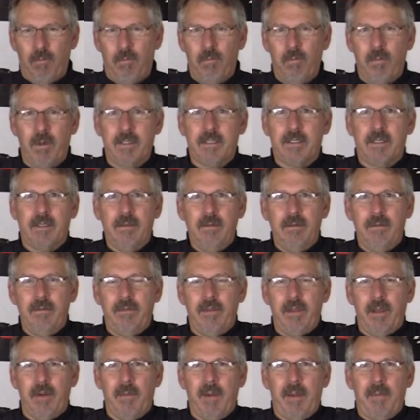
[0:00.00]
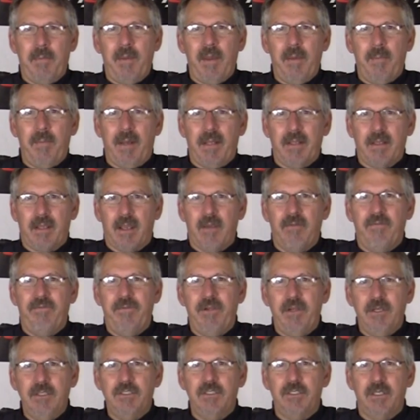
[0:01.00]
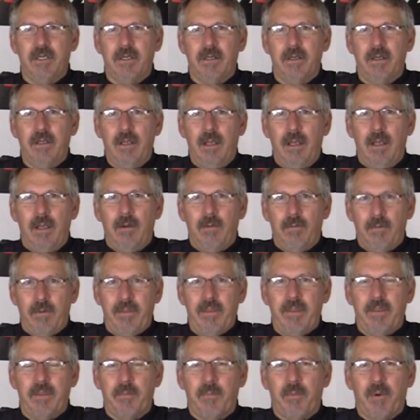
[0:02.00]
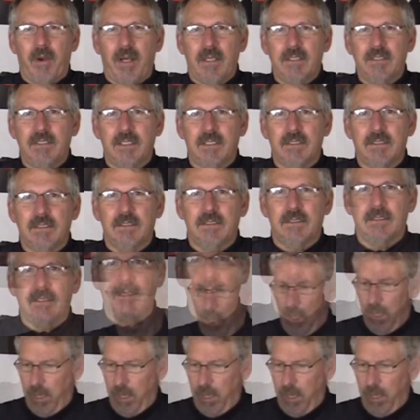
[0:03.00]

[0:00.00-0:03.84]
what there might be about confusion within the processes.